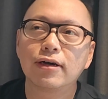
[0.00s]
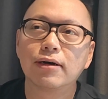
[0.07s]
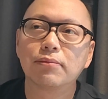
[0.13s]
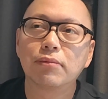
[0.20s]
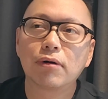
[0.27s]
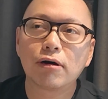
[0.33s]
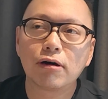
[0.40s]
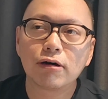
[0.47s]
a
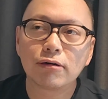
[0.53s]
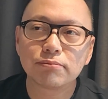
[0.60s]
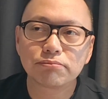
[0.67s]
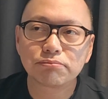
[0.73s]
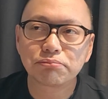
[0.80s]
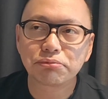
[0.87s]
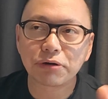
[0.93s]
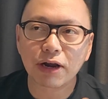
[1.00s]
more
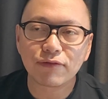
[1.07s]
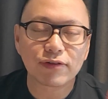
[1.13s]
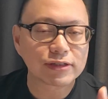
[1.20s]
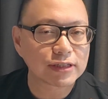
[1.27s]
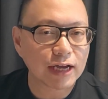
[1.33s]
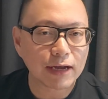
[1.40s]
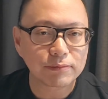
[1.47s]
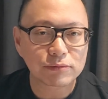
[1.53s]
private
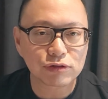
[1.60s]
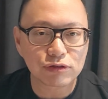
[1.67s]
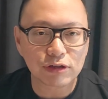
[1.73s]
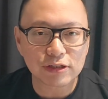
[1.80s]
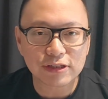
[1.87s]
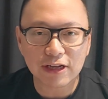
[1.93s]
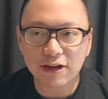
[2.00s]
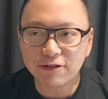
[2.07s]
time to
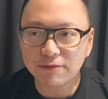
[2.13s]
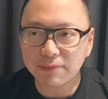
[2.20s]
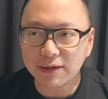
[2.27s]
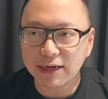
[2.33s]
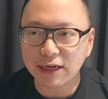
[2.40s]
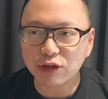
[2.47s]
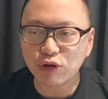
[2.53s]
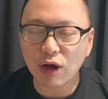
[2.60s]
yourself,
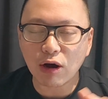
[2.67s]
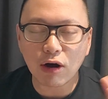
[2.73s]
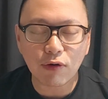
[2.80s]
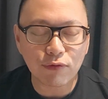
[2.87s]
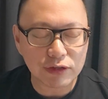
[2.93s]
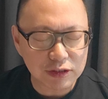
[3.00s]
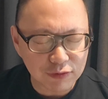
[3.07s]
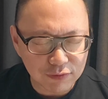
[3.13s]
but then you are
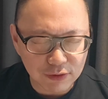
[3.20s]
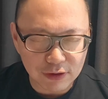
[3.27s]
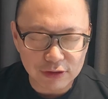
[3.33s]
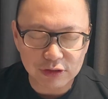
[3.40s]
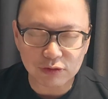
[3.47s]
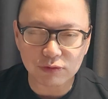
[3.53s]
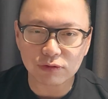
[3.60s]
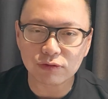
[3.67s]
always
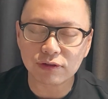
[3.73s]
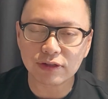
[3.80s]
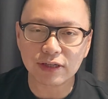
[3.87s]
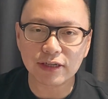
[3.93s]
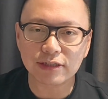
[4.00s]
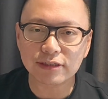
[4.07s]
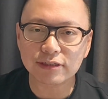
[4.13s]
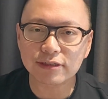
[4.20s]
forced to do
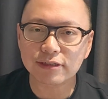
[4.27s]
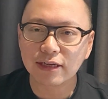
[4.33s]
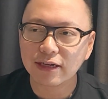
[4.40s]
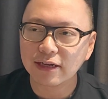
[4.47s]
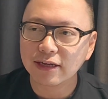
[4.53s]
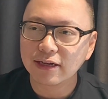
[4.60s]
things.